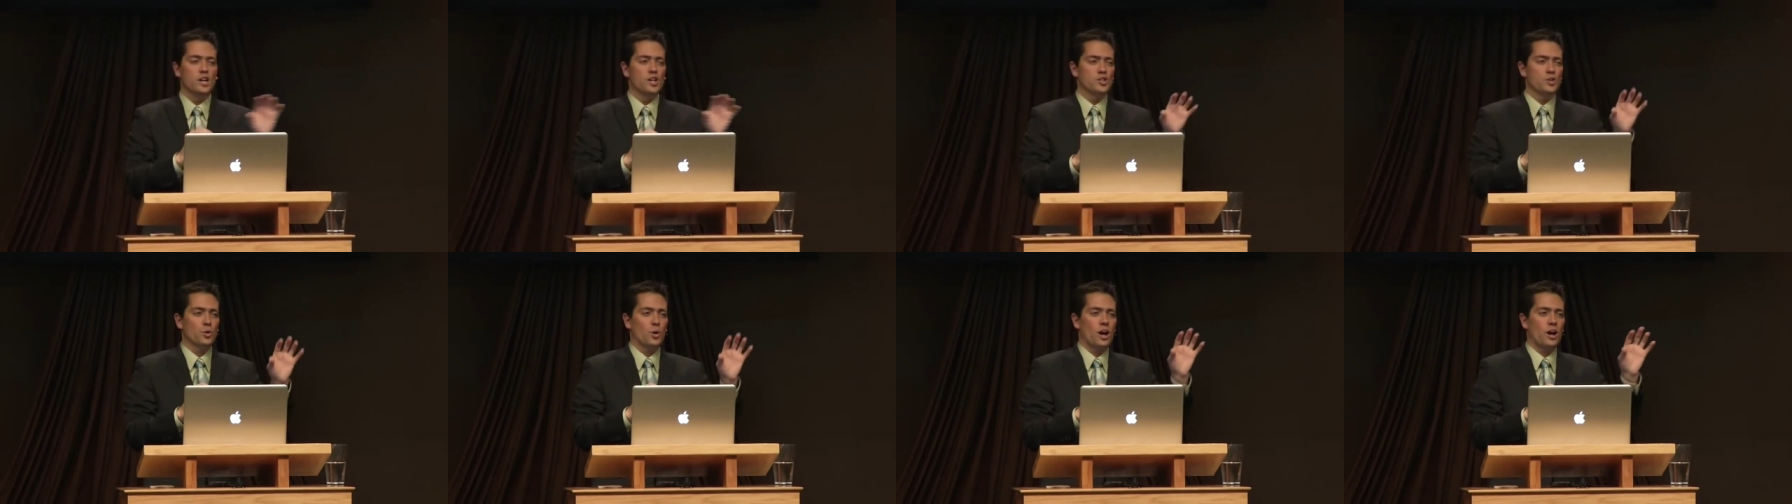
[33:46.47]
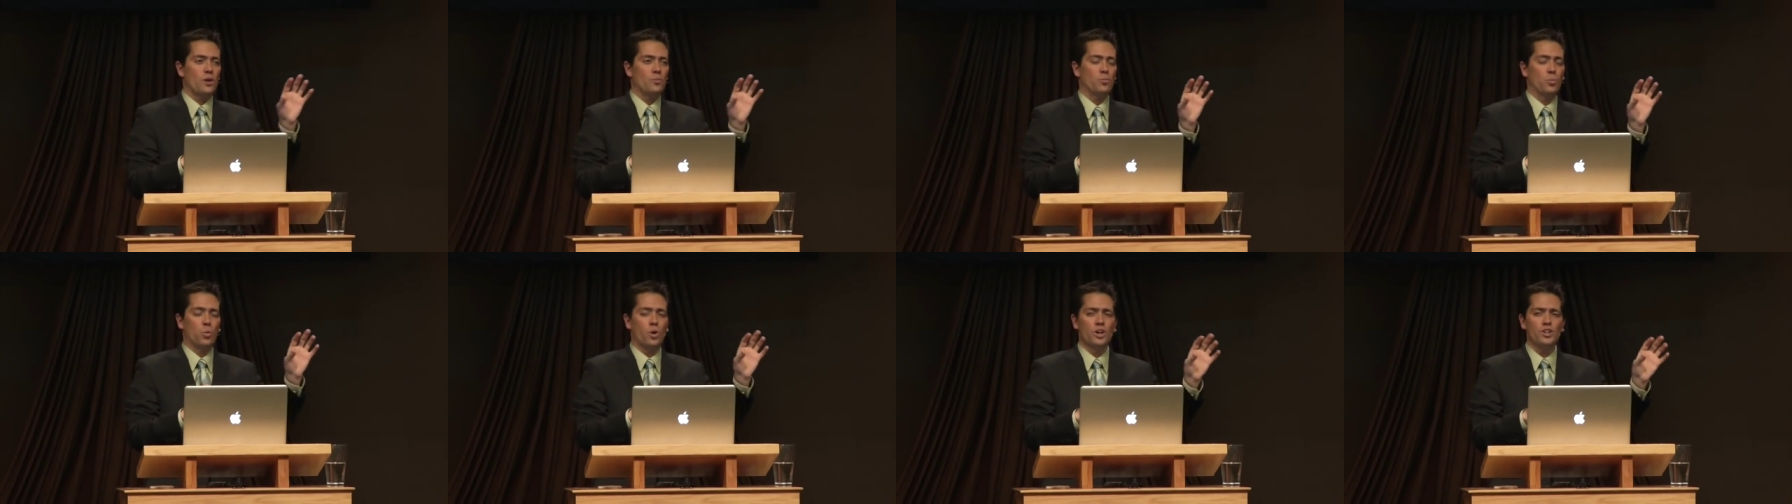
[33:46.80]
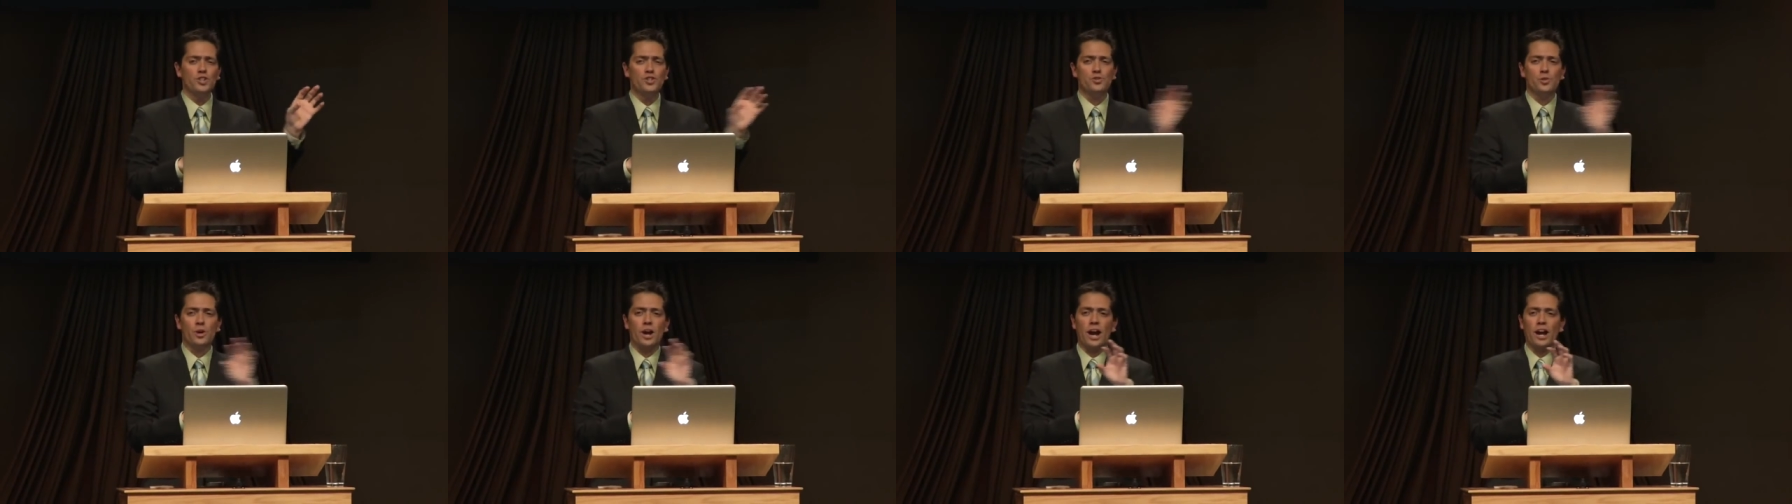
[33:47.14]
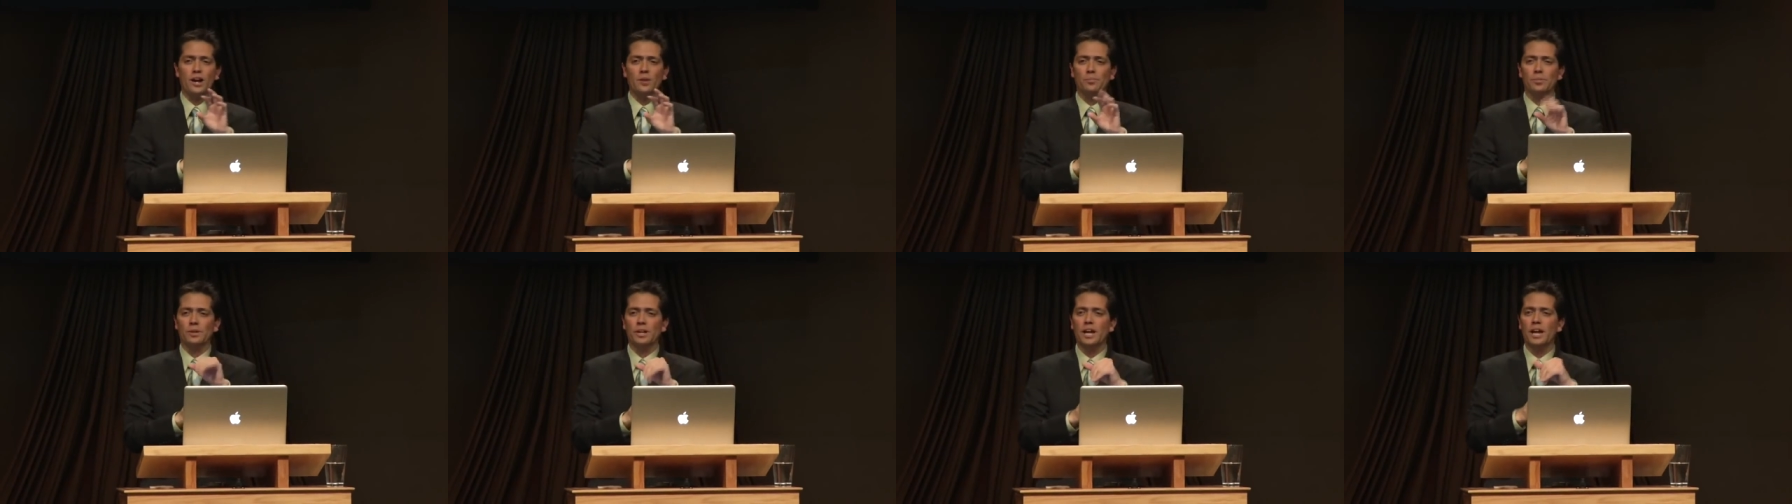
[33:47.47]
So I have one
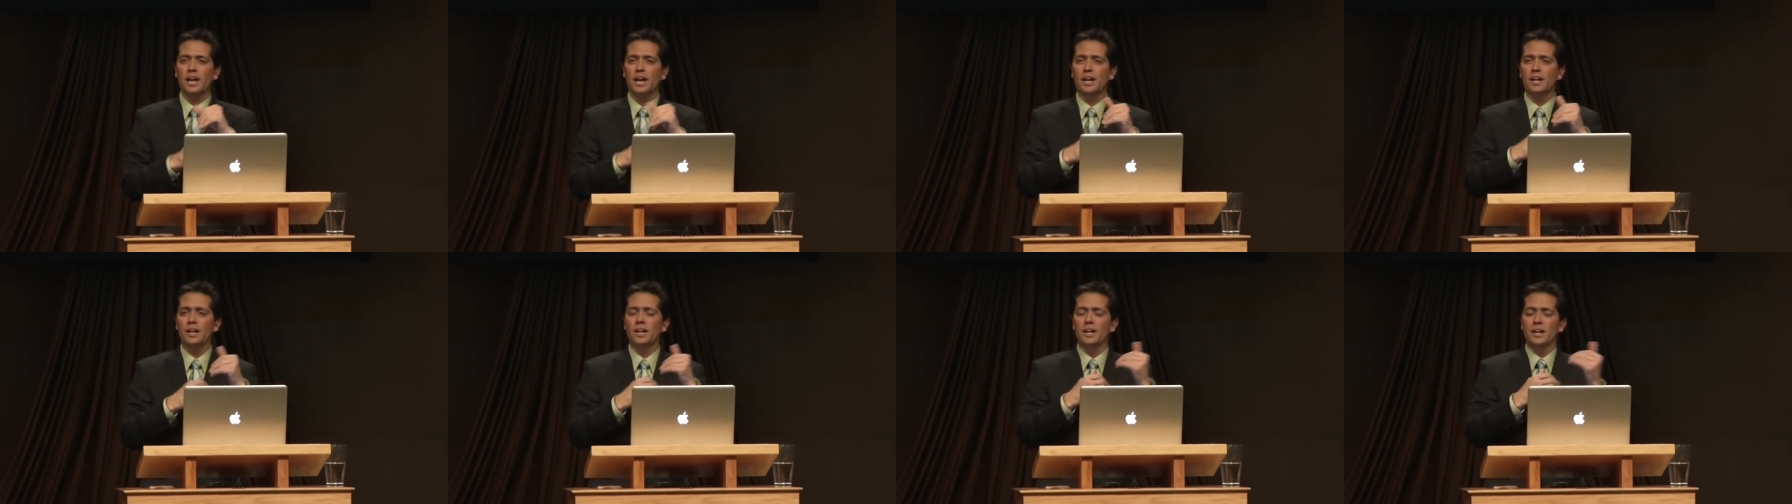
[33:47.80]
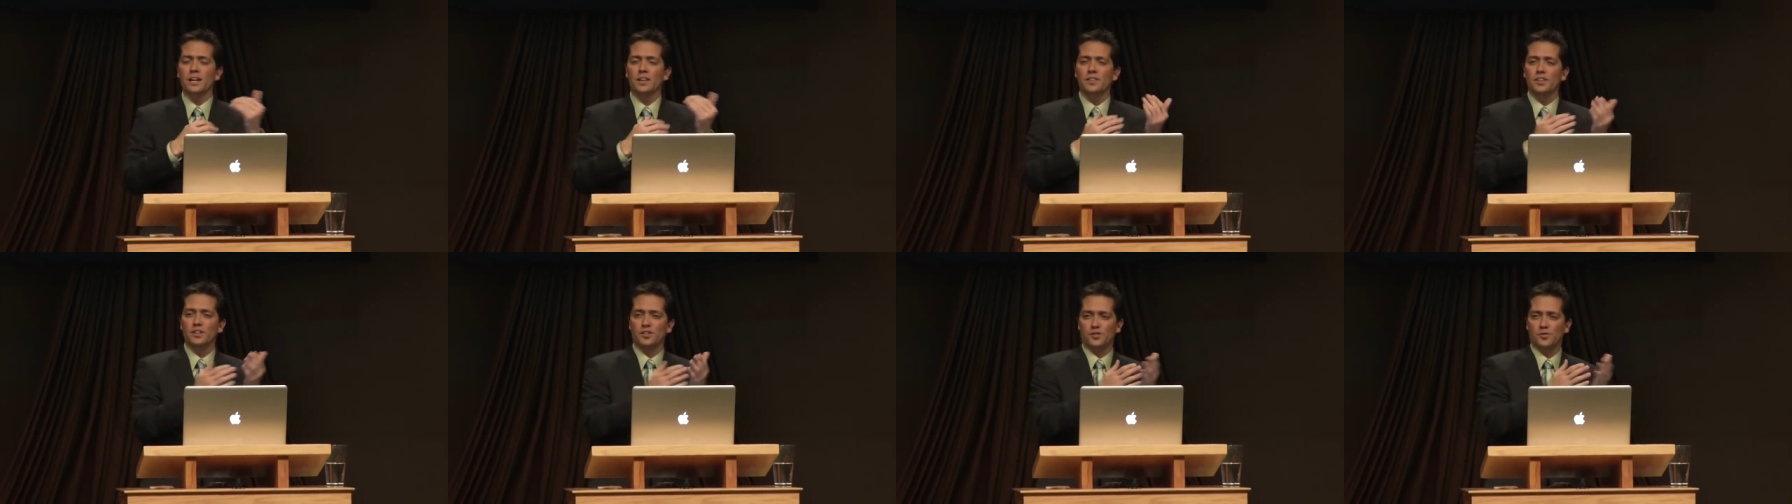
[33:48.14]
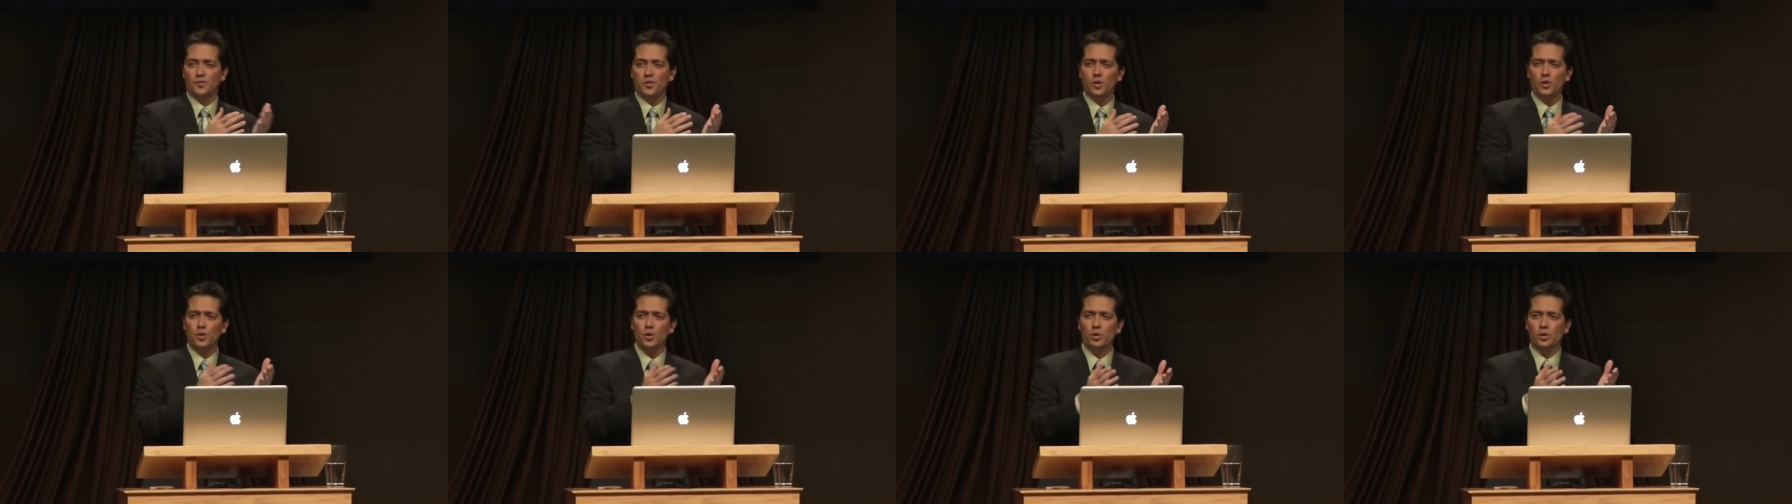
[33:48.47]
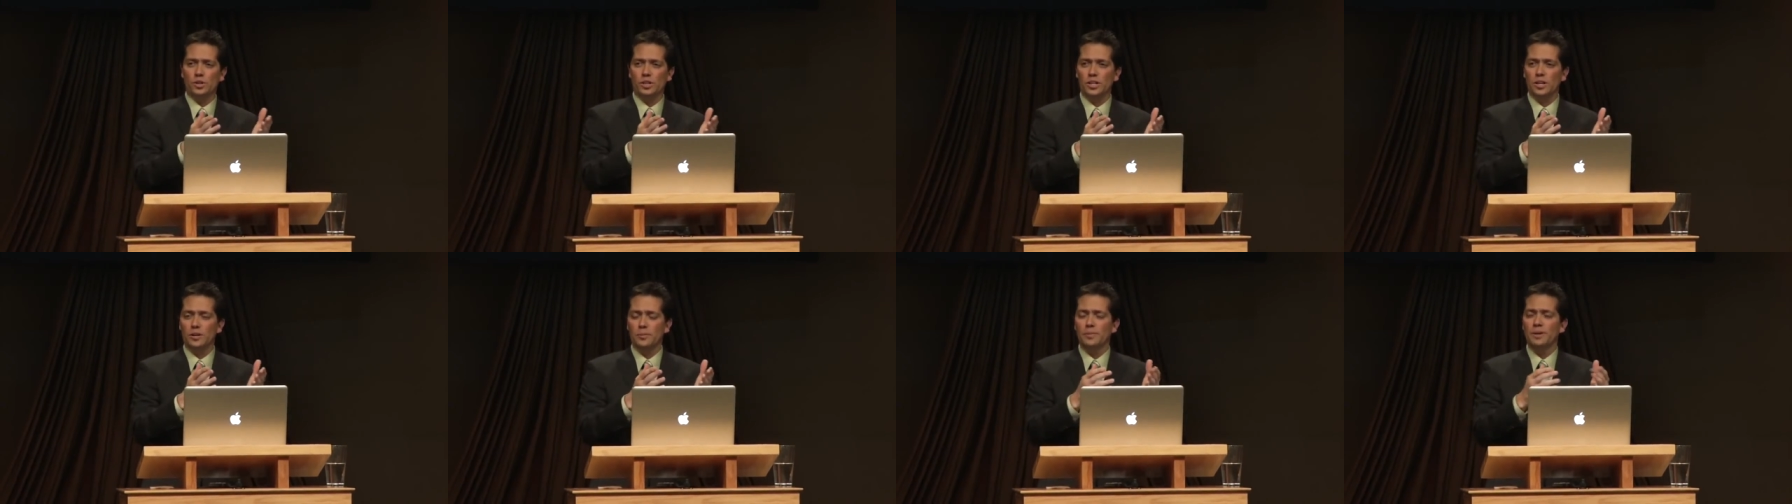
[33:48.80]
track playing this voodoo
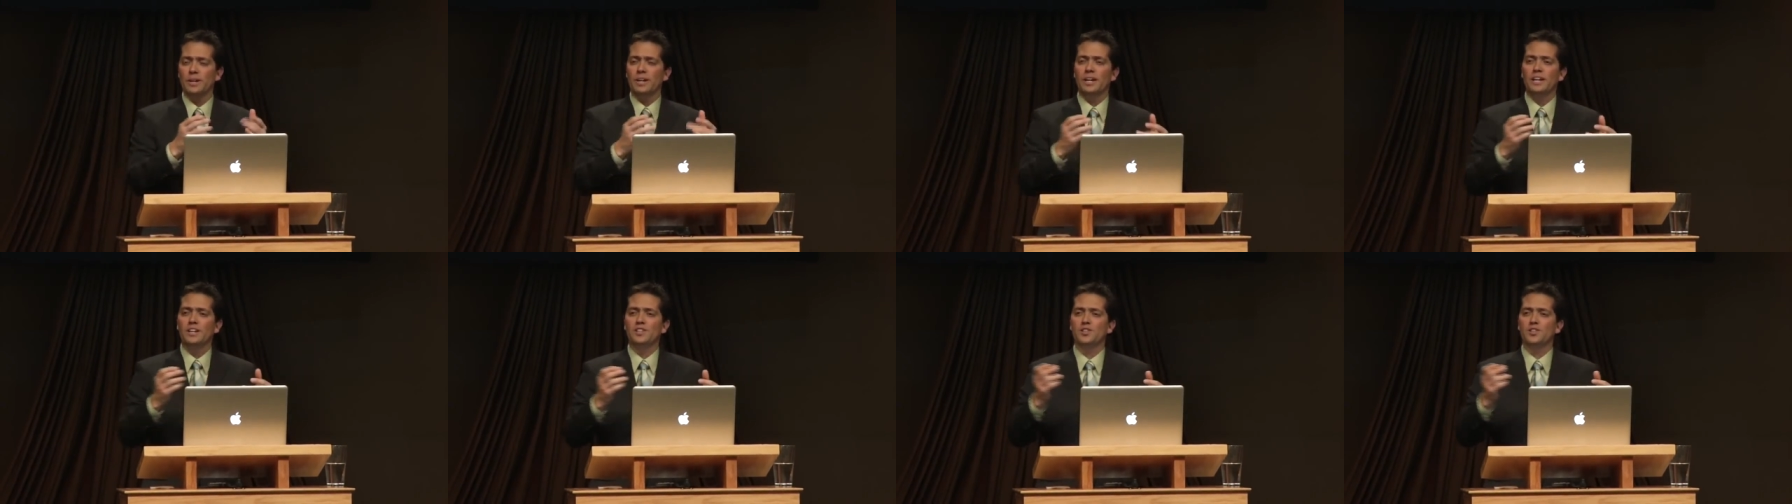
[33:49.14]
clip.